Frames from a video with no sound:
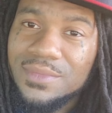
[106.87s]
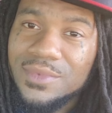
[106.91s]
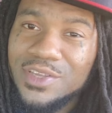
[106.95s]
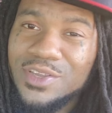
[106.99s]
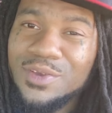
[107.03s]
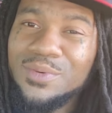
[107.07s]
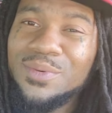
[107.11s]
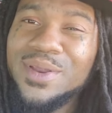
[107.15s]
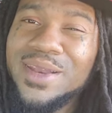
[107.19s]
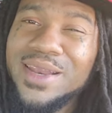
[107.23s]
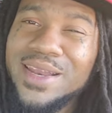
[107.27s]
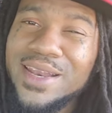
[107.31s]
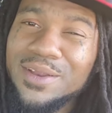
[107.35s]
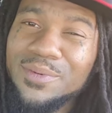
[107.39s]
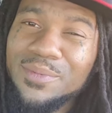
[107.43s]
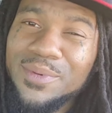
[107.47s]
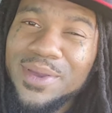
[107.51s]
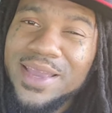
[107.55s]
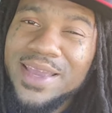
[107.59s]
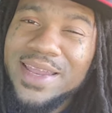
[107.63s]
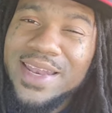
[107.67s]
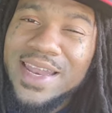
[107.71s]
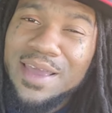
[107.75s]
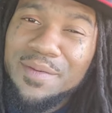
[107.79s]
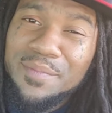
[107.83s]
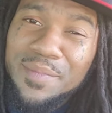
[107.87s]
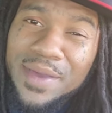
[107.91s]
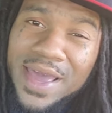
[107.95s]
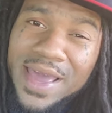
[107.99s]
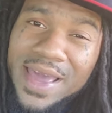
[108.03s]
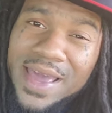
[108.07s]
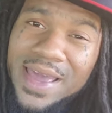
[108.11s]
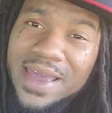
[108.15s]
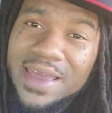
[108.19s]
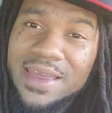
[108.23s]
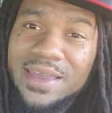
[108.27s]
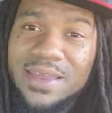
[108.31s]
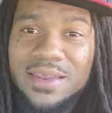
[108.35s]
You wanted to win that
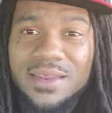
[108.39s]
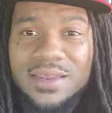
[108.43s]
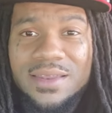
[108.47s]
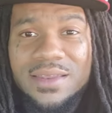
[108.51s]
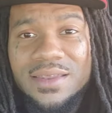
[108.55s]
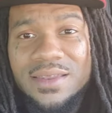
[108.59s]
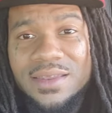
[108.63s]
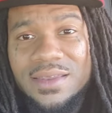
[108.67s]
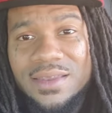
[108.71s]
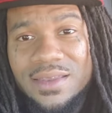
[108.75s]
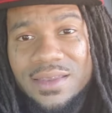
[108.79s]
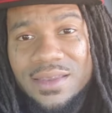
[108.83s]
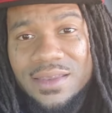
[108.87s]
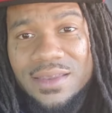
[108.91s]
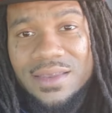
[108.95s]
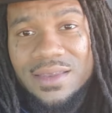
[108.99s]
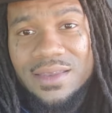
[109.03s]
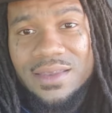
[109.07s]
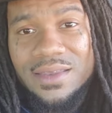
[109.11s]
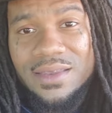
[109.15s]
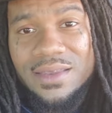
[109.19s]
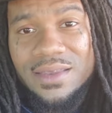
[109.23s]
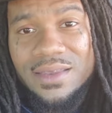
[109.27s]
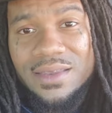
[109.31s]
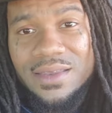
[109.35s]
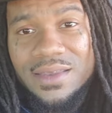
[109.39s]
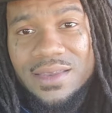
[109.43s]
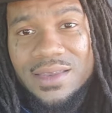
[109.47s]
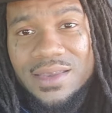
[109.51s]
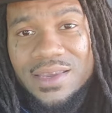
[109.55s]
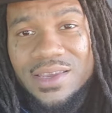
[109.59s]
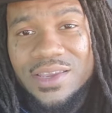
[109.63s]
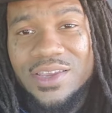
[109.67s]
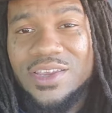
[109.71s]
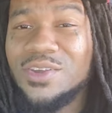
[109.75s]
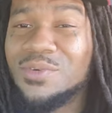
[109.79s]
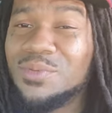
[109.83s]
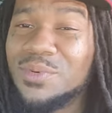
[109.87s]
bad?
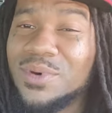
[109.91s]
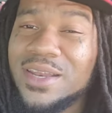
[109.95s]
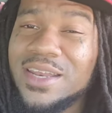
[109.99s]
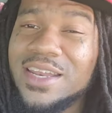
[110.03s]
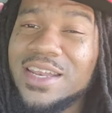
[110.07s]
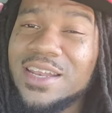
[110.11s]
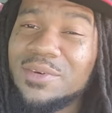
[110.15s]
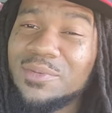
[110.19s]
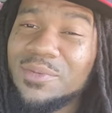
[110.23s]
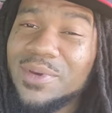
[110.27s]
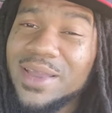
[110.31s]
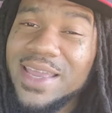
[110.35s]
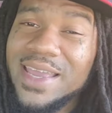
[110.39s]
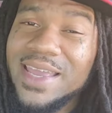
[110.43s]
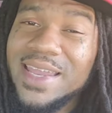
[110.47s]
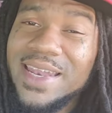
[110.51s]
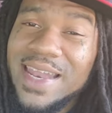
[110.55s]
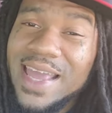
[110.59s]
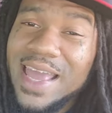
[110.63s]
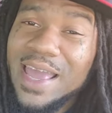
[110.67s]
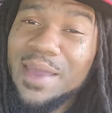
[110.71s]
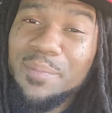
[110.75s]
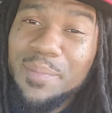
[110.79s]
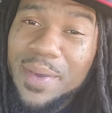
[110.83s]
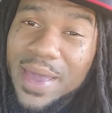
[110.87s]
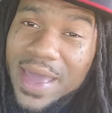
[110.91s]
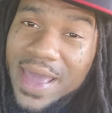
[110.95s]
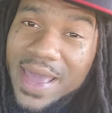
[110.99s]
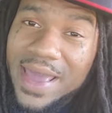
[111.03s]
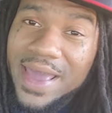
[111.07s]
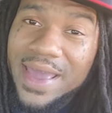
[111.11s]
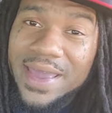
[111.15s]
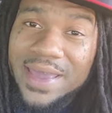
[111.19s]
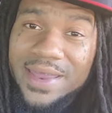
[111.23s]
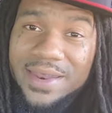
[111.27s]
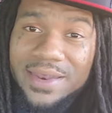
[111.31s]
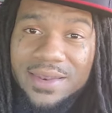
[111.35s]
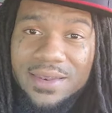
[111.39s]
You wanted to win that
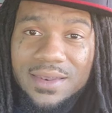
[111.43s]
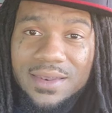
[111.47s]
bad?